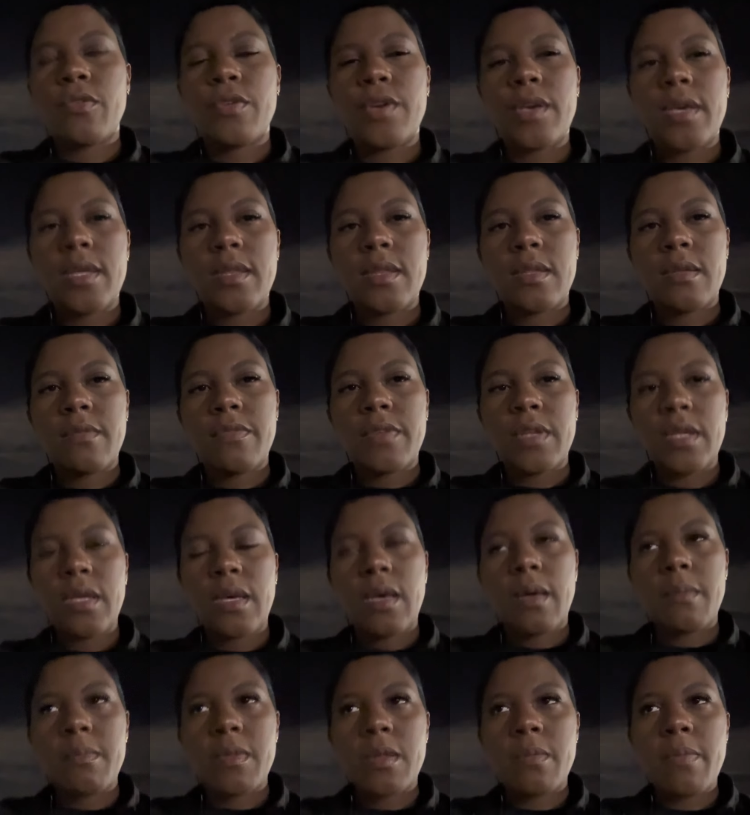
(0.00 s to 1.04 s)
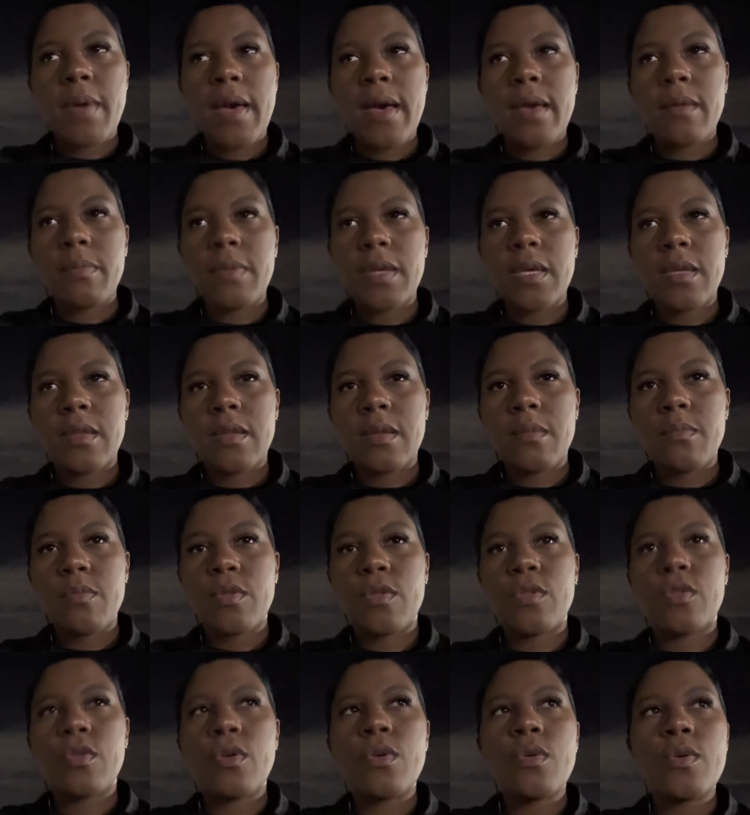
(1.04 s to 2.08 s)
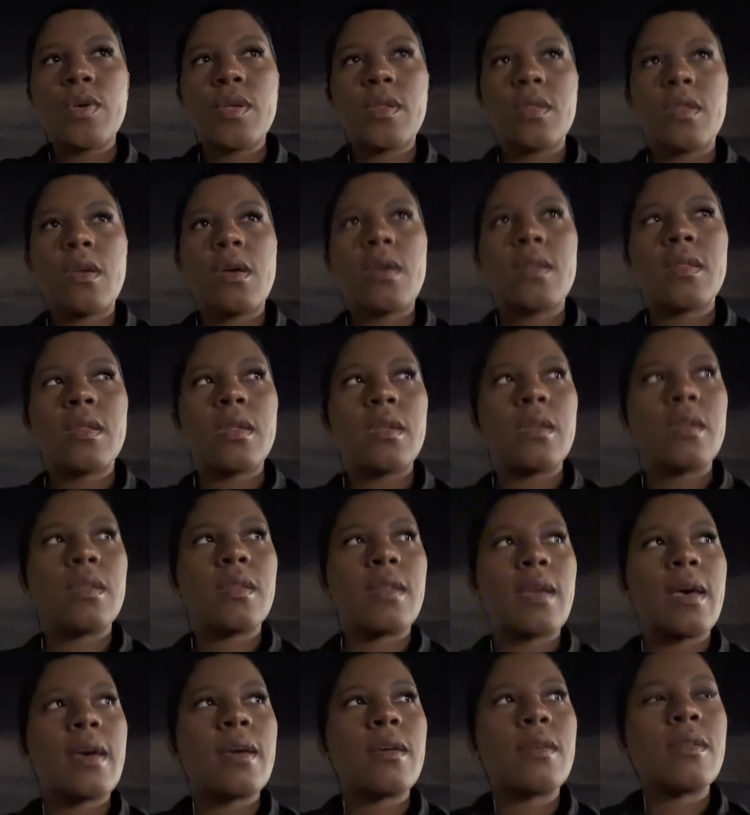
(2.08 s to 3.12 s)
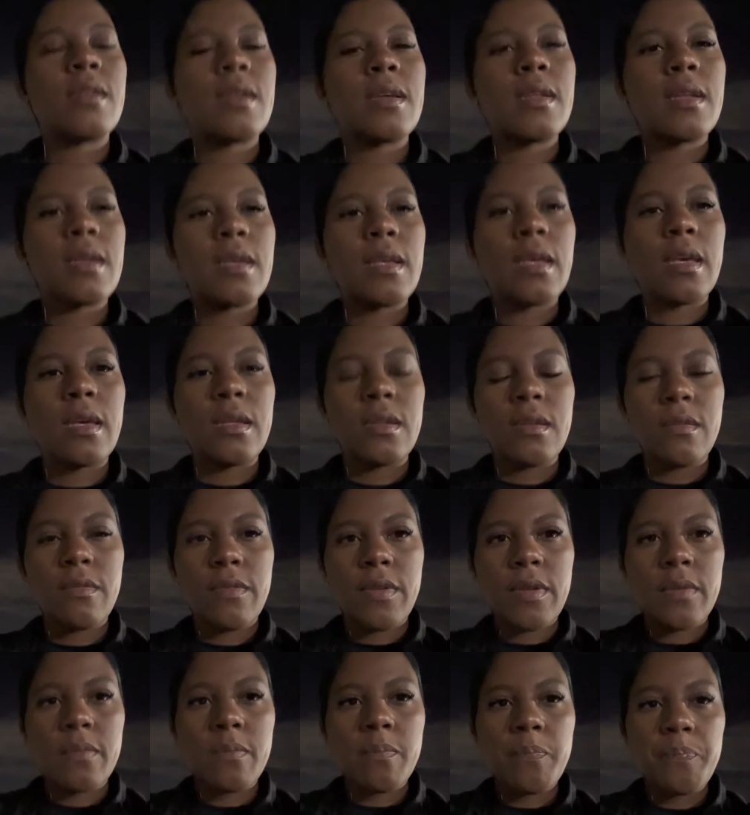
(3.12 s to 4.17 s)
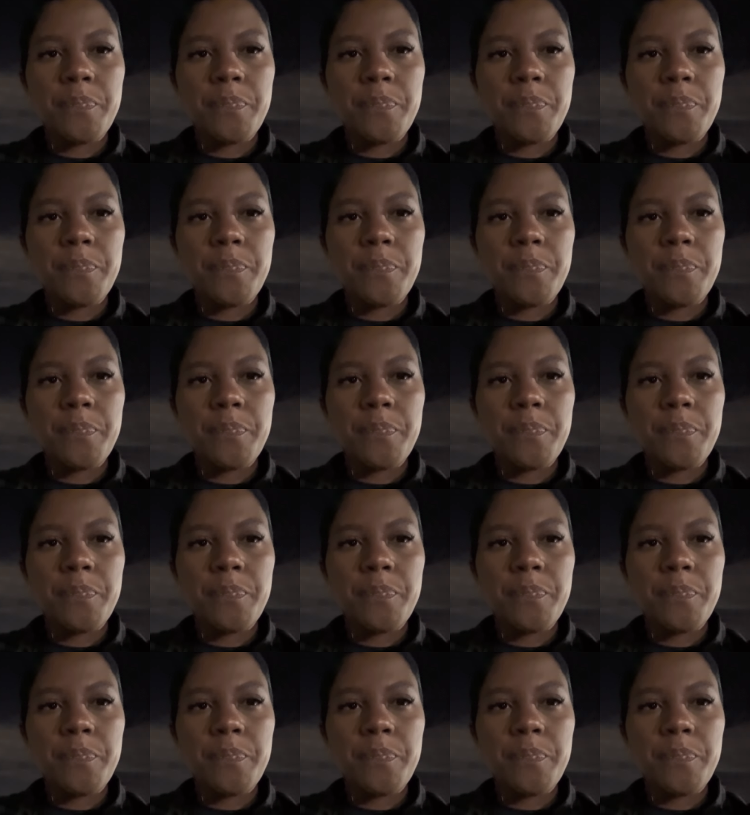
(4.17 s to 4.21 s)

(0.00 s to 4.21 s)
creativity comes back because I'm so exhausted and tired that I can't even